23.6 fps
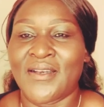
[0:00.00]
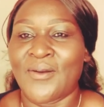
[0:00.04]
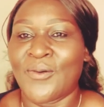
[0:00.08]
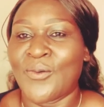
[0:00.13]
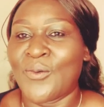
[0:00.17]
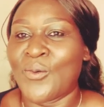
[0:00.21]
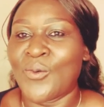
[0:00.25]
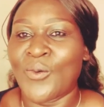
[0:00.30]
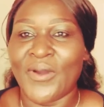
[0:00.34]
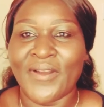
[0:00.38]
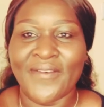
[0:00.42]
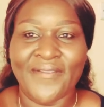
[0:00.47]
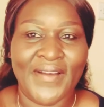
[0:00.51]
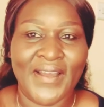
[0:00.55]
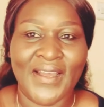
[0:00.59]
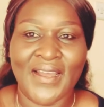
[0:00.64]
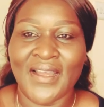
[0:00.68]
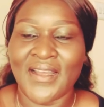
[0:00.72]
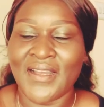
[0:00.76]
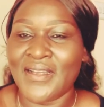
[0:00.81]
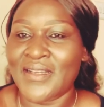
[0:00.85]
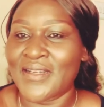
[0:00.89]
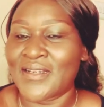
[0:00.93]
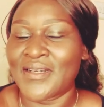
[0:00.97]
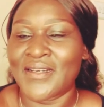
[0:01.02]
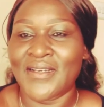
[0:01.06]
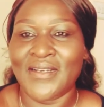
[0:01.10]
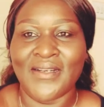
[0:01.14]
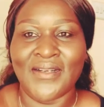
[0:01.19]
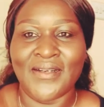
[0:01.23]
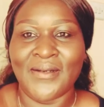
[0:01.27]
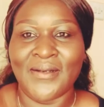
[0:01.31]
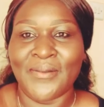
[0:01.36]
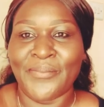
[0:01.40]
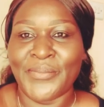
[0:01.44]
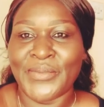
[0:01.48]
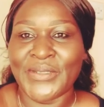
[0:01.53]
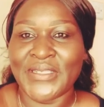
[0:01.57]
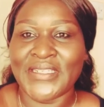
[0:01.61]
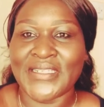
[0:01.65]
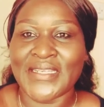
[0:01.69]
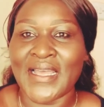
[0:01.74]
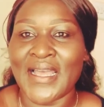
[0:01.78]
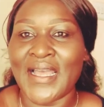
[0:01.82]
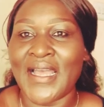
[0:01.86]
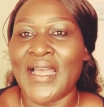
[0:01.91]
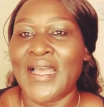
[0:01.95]
whoever uh,
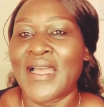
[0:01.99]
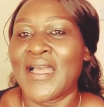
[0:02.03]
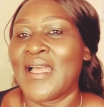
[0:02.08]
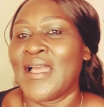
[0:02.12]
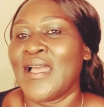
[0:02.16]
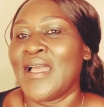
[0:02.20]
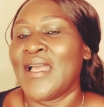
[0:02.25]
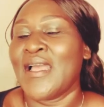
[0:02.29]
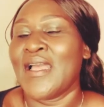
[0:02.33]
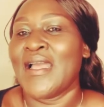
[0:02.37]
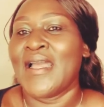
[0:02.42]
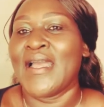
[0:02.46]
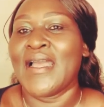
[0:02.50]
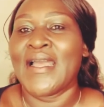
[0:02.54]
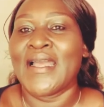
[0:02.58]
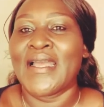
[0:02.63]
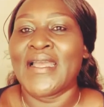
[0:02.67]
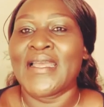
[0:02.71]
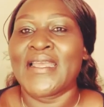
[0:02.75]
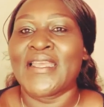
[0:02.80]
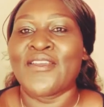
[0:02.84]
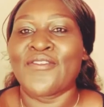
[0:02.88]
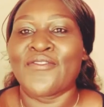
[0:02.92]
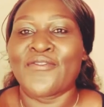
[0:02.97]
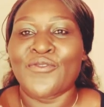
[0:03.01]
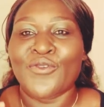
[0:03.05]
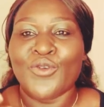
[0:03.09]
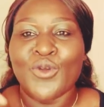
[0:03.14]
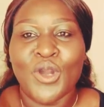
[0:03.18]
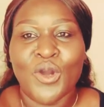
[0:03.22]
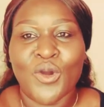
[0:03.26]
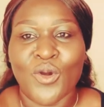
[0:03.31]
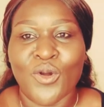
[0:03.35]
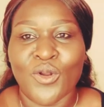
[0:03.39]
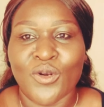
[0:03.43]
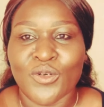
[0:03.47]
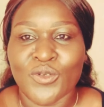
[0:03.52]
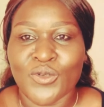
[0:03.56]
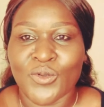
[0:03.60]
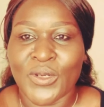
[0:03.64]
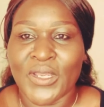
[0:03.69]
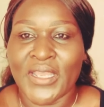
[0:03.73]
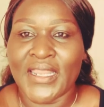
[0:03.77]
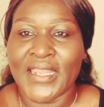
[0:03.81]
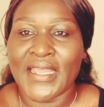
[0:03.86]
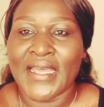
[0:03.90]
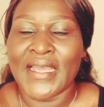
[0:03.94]
peter if you are called
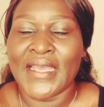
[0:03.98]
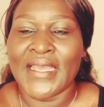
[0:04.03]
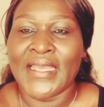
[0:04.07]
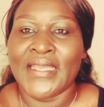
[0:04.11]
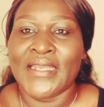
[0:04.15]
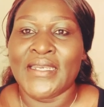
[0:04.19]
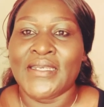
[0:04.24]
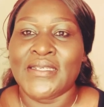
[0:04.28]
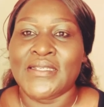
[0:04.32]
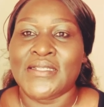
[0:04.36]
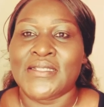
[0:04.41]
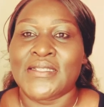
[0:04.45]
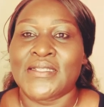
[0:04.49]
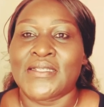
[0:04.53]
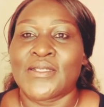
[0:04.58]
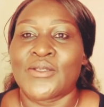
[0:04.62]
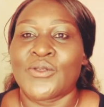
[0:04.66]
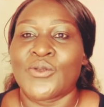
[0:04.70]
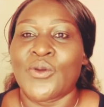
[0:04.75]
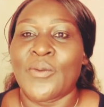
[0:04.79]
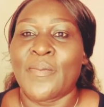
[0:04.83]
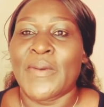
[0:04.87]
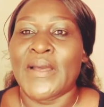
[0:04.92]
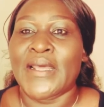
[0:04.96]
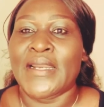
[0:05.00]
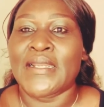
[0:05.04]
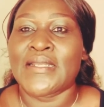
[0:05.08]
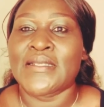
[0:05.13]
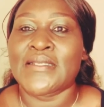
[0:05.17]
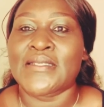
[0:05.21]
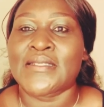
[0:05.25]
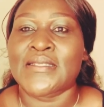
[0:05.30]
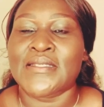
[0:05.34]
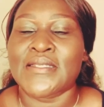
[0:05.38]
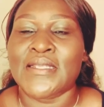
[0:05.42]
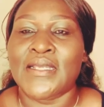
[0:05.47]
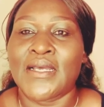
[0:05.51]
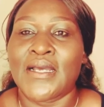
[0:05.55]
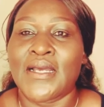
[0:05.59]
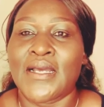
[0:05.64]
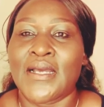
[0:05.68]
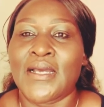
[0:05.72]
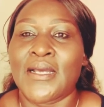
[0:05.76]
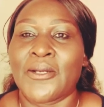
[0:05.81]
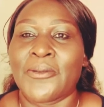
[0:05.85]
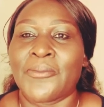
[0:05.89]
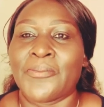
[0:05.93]
together and your parents
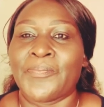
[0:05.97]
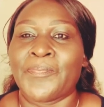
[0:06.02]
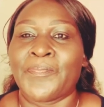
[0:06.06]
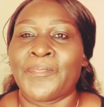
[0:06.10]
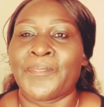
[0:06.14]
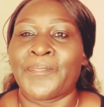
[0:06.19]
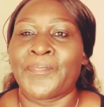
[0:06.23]
um,